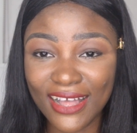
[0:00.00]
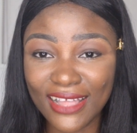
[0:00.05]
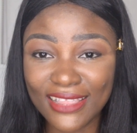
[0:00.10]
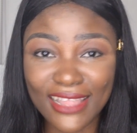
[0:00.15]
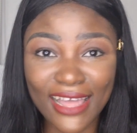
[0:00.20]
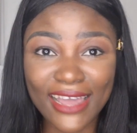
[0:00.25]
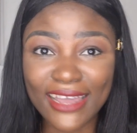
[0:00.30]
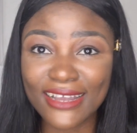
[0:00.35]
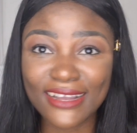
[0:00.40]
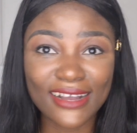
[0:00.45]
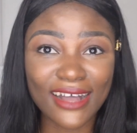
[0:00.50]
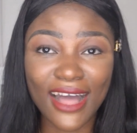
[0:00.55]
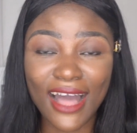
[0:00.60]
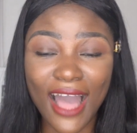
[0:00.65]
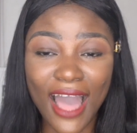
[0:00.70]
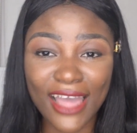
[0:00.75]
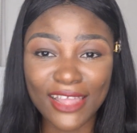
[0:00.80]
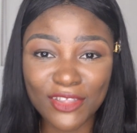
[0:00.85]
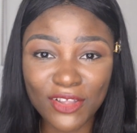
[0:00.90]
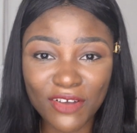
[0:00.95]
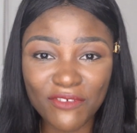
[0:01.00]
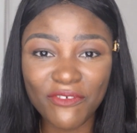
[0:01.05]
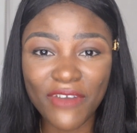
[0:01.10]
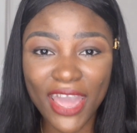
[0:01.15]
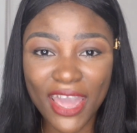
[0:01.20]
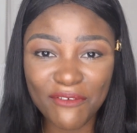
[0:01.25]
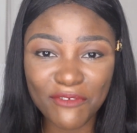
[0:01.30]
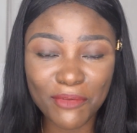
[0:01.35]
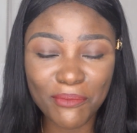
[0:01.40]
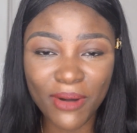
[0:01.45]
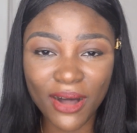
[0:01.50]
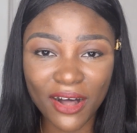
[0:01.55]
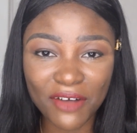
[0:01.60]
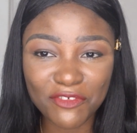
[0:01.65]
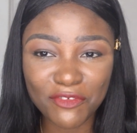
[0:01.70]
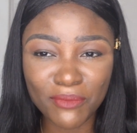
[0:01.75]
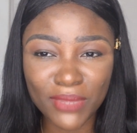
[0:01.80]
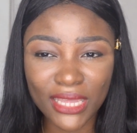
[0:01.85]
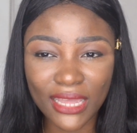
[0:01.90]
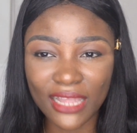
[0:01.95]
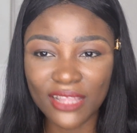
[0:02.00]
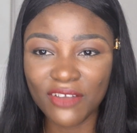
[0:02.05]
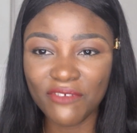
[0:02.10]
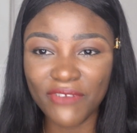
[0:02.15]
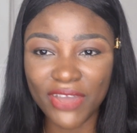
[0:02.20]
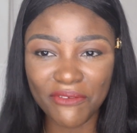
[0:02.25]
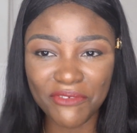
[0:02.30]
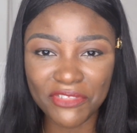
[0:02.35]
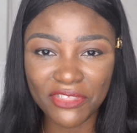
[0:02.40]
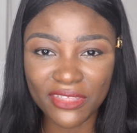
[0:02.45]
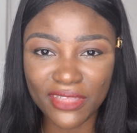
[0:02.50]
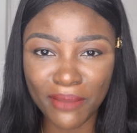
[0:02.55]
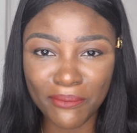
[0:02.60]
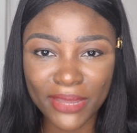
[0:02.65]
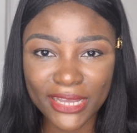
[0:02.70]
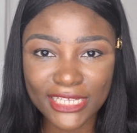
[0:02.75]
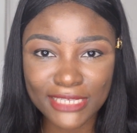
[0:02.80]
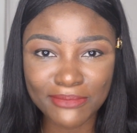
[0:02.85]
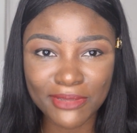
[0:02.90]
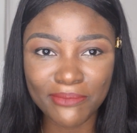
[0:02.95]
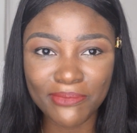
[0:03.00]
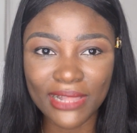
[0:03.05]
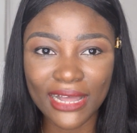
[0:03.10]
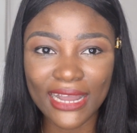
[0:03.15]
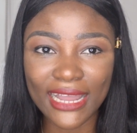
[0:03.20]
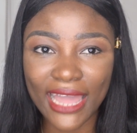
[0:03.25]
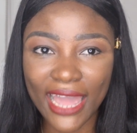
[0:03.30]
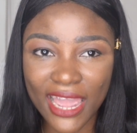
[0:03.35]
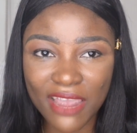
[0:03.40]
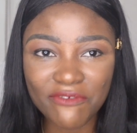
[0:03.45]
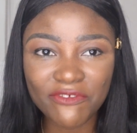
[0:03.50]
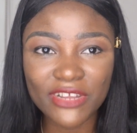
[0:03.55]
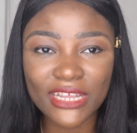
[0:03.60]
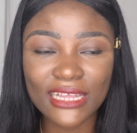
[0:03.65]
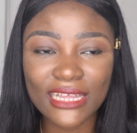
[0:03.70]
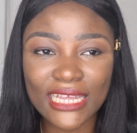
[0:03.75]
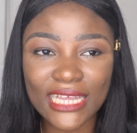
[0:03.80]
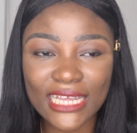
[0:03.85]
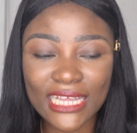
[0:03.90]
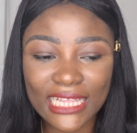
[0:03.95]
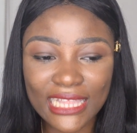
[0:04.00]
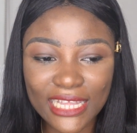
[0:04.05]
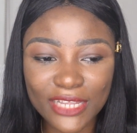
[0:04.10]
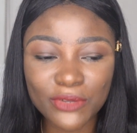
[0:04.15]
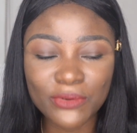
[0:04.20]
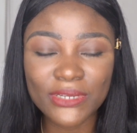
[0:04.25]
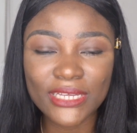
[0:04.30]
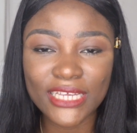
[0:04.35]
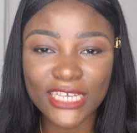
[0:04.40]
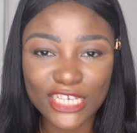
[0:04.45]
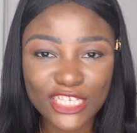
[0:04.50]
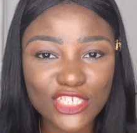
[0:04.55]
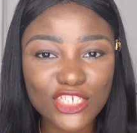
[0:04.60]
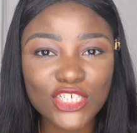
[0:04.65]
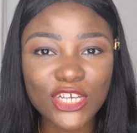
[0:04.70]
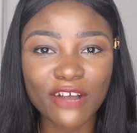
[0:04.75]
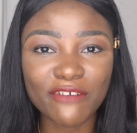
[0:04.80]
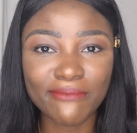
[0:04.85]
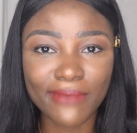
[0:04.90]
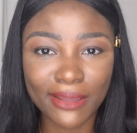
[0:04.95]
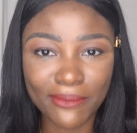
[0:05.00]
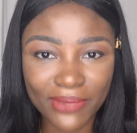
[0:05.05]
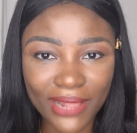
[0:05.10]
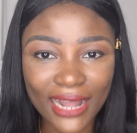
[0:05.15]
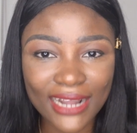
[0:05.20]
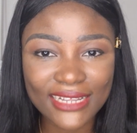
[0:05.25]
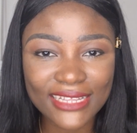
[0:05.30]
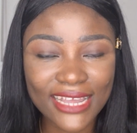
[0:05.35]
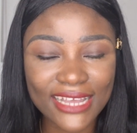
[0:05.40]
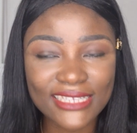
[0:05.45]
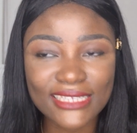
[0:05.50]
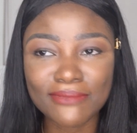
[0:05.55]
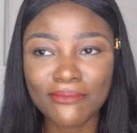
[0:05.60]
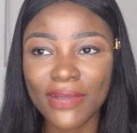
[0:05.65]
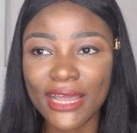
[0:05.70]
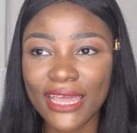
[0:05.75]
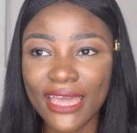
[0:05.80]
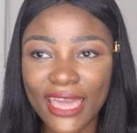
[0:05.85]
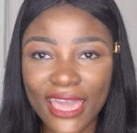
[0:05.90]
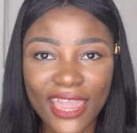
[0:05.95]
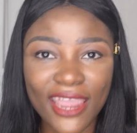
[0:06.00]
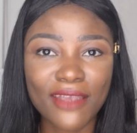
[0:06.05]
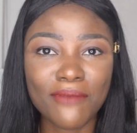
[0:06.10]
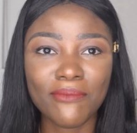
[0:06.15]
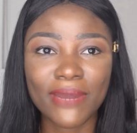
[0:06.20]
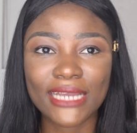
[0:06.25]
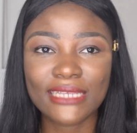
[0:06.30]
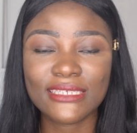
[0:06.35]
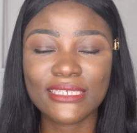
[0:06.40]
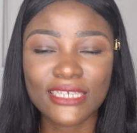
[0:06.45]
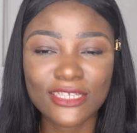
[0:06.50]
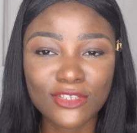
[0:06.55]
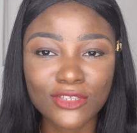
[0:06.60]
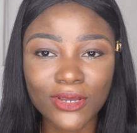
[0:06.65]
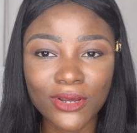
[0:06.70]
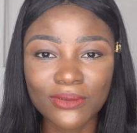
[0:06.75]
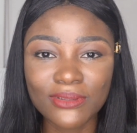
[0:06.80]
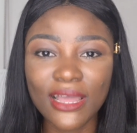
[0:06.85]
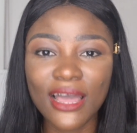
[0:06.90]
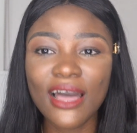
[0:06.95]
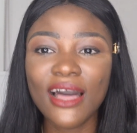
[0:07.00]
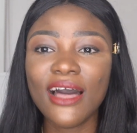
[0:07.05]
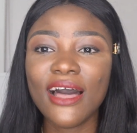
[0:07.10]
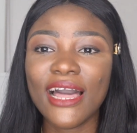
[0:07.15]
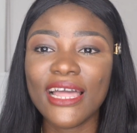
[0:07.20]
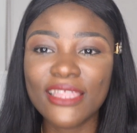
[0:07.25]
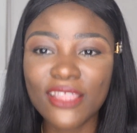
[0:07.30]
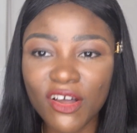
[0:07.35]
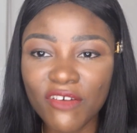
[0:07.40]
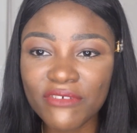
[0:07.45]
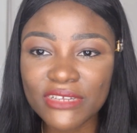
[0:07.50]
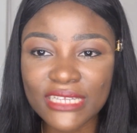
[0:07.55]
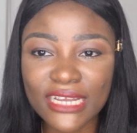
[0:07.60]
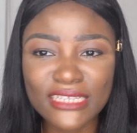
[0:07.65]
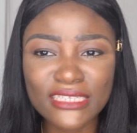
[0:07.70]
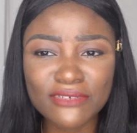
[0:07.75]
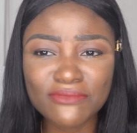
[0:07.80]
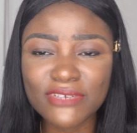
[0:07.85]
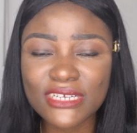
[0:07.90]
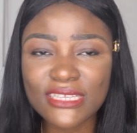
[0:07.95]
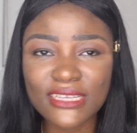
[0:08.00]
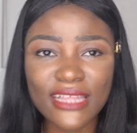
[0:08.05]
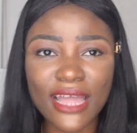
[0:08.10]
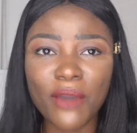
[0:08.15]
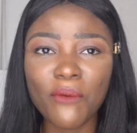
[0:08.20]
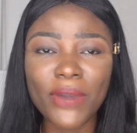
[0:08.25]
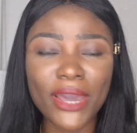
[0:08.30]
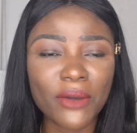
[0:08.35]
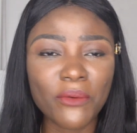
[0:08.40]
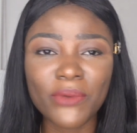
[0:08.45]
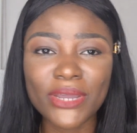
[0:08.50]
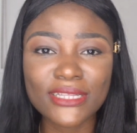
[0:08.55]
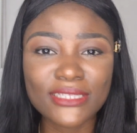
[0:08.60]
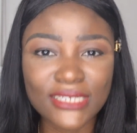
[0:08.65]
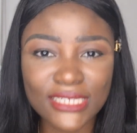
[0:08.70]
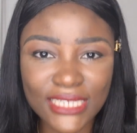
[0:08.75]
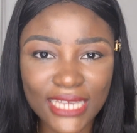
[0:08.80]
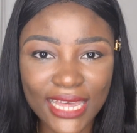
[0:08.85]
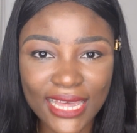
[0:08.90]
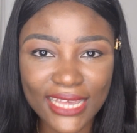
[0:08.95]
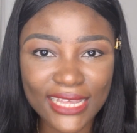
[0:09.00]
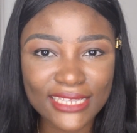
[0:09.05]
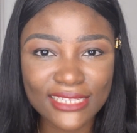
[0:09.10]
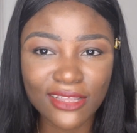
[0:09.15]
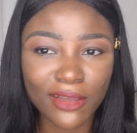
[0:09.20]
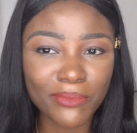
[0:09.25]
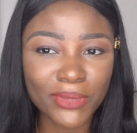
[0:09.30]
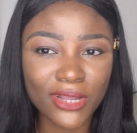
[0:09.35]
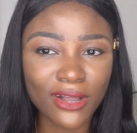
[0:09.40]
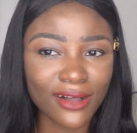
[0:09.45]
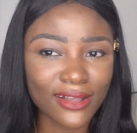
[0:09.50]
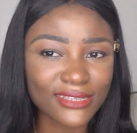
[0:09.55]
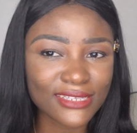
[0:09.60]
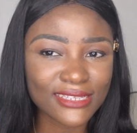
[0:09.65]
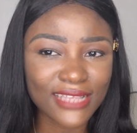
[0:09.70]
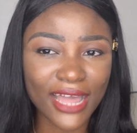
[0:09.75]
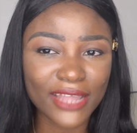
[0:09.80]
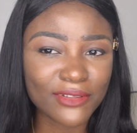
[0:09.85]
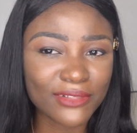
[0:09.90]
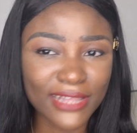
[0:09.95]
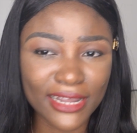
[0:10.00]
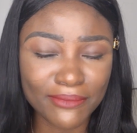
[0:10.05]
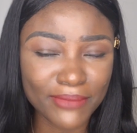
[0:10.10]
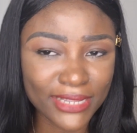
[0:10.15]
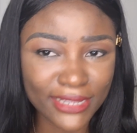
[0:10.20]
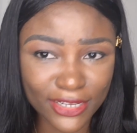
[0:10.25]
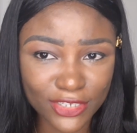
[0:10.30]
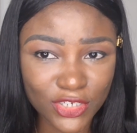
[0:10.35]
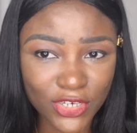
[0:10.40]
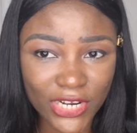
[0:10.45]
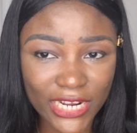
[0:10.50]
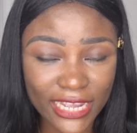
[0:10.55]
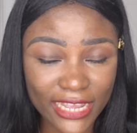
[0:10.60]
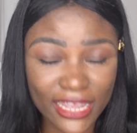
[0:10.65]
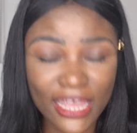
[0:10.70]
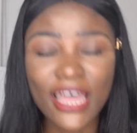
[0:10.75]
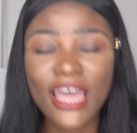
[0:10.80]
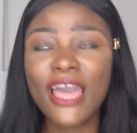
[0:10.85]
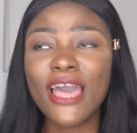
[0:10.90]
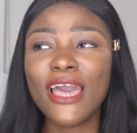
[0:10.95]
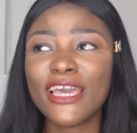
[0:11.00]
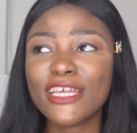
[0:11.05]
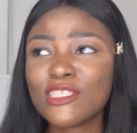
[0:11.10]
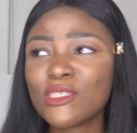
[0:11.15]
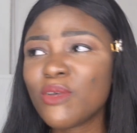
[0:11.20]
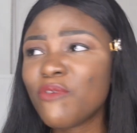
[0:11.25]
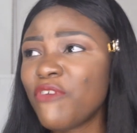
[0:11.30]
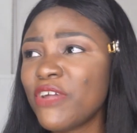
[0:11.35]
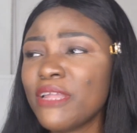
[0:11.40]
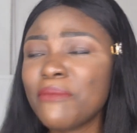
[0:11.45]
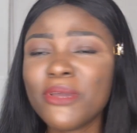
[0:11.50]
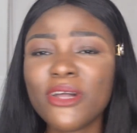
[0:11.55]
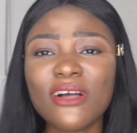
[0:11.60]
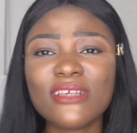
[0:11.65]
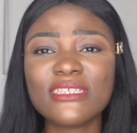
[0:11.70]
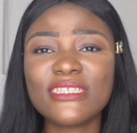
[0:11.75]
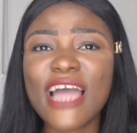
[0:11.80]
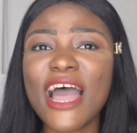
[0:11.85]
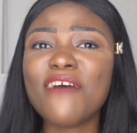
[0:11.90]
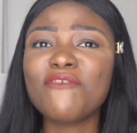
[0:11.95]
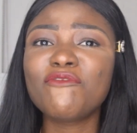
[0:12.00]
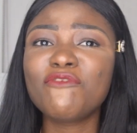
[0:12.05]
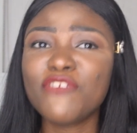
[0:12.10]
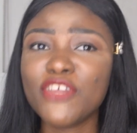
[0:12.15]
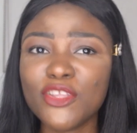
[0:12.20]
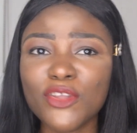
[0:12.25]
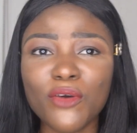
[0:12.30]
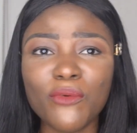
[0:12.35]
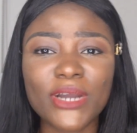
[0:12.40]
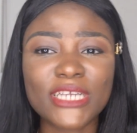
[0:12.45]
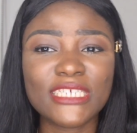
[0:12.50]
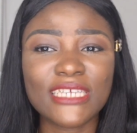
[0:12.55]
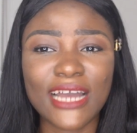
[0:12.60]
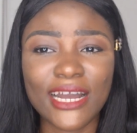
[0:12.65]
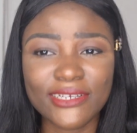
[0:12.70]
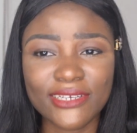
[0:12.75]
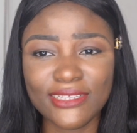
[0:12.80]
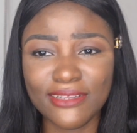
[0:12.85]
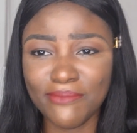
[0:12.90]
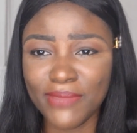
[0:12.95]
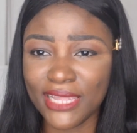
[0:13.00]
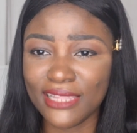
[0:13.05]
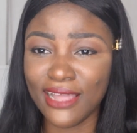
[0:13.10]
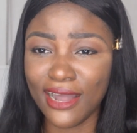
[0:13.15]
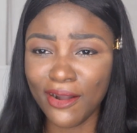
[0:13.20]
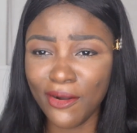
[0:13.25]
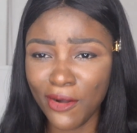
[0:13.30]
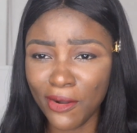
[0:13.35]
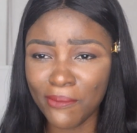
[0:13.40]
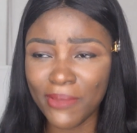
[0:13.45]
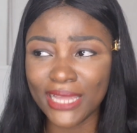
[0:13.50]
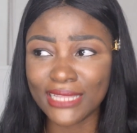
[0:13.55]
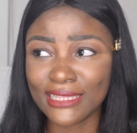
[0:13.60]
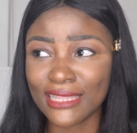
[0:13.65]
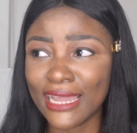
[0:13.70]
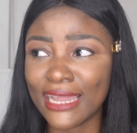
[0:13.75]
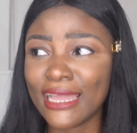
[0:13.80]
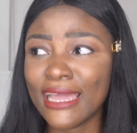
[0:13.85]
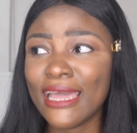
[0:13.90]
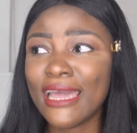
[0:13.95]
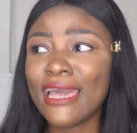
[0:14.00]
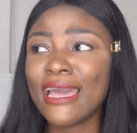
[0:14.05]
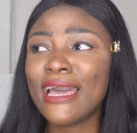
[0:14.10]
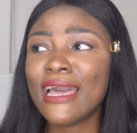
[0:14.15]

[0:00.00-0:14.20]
like I love every part of me. I love everything that makes me black. Every little inch of my blackness, my hair, my skin tone. I love it. And the reason I wear wig today is not because I don't like my natural hair. It's so funny because that video where she actually made that comment, like